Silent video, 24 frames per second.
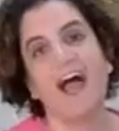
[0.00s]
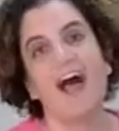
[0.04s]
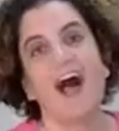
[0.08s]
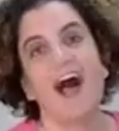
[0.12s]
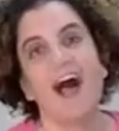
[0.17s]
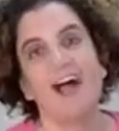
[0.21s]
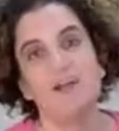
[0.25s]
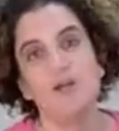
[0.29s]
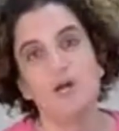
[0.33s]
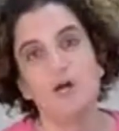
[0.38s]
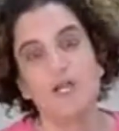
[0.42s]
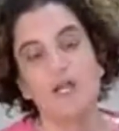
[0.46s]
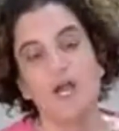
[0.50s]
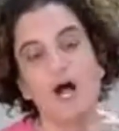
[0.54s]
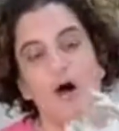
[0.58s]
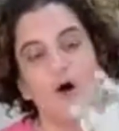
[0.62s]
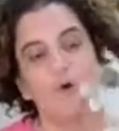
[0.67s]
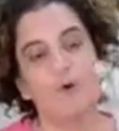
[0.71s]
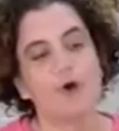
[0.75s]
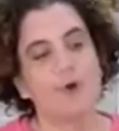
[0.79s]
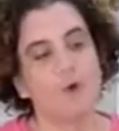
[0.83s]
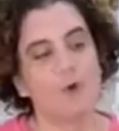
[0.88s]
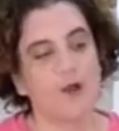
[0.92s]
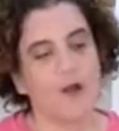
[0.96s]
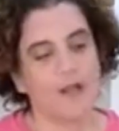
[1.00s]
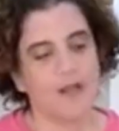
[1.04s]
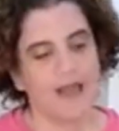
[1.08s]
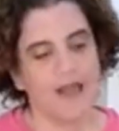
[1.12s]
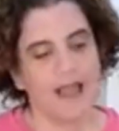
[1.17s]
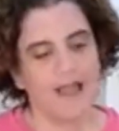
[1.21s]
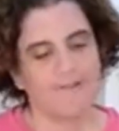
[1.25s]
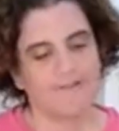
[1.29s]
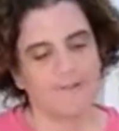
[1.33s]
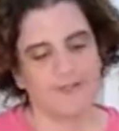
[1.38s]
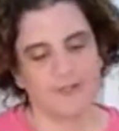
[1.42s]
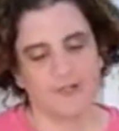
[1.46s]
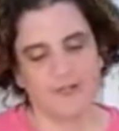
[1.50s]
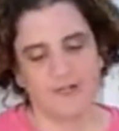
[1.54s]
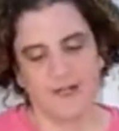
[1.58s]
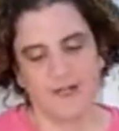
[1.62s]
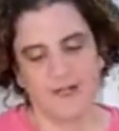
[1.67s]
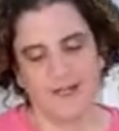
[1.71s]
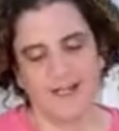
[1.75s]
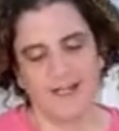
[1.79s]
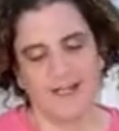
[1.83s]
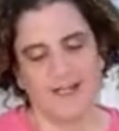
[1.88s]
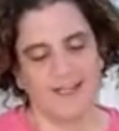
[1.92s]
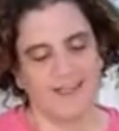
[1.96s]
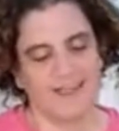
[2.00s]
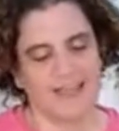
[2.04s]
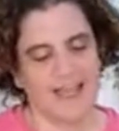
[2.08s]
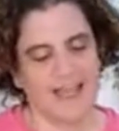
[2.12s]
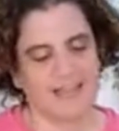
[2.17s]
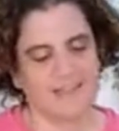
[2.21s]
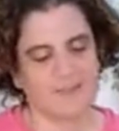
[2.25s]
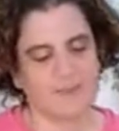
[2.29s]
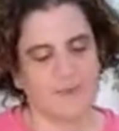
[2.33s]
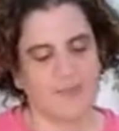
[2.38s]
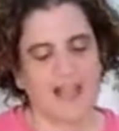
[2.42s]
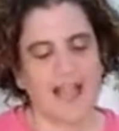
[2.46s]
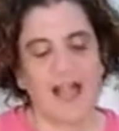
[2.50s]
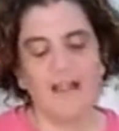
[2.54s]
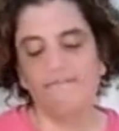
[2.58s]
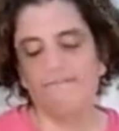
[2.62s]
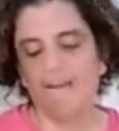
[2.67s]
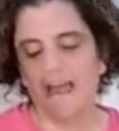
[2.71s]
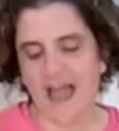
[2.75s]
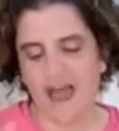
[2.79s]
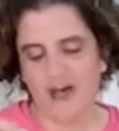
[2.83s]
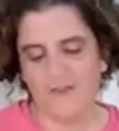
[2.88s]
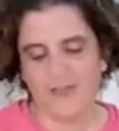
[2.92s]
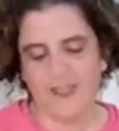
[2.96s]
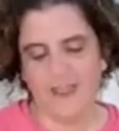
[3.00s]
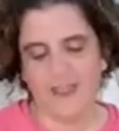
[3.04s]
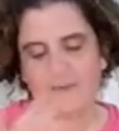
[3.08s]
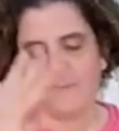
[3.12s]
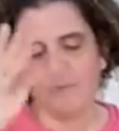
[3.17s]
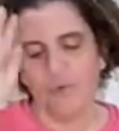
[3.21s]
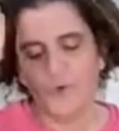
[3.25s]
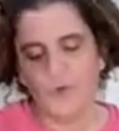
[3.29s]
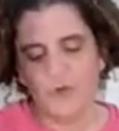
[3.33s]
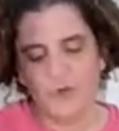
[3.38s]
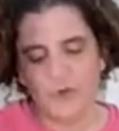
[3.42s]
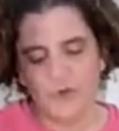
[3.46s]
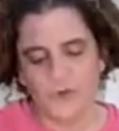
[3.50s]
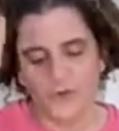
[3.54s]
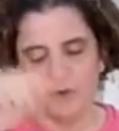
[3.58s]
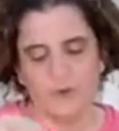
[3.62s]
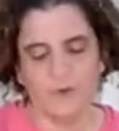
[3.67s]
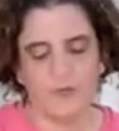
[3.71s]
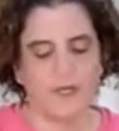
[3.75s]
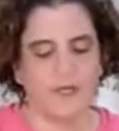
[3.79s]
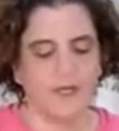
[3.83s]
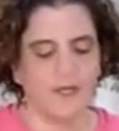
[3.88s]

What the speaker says: I know y'all were worried after last week. I found them, woohoo!